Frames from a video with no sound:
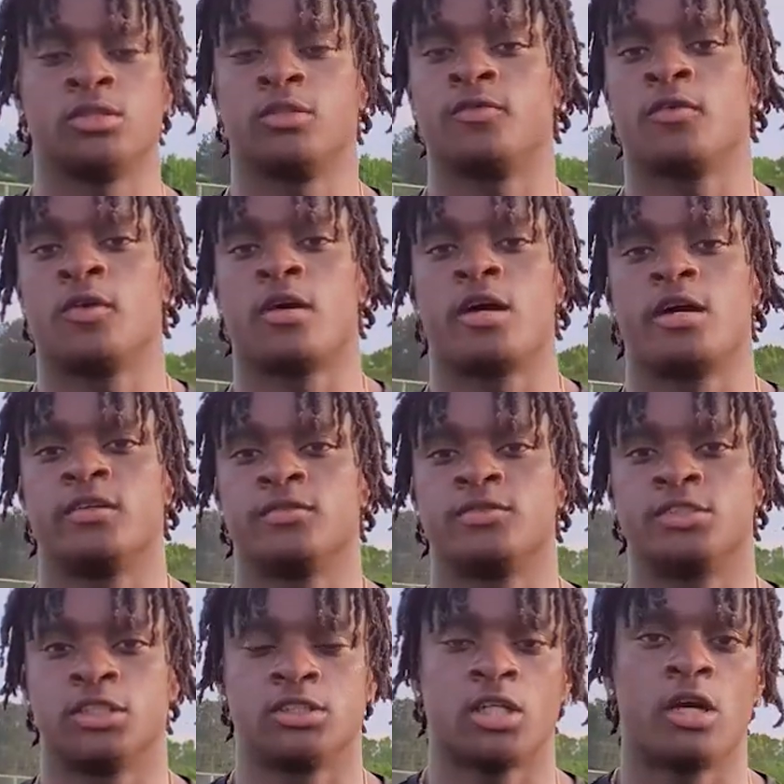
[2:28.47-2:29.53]
So far, I
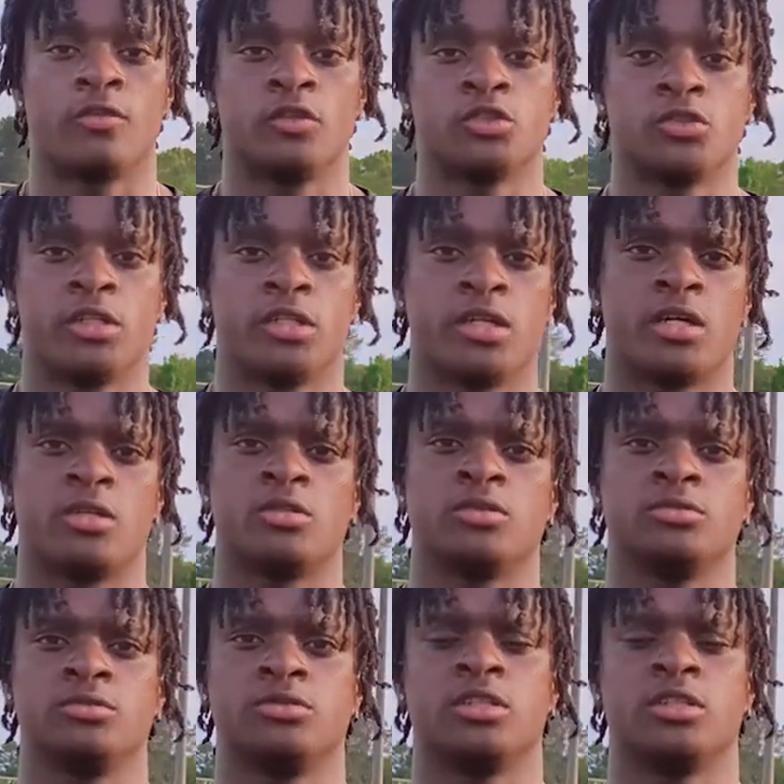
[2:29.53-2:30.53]
have 6 offers right now.